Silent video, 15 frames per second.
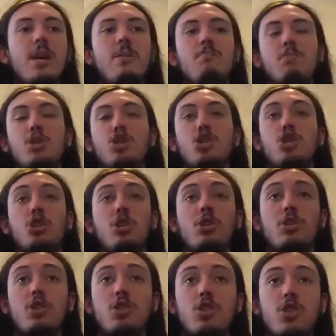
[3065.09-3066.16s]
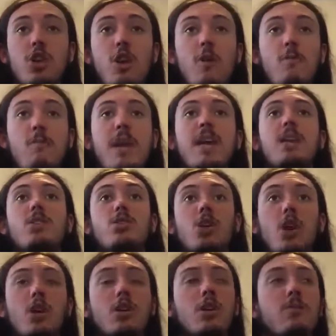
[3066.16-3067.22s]
matured the show, made it
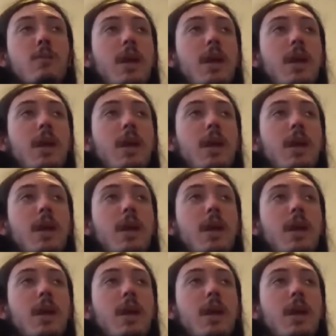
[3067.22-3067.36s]
darker,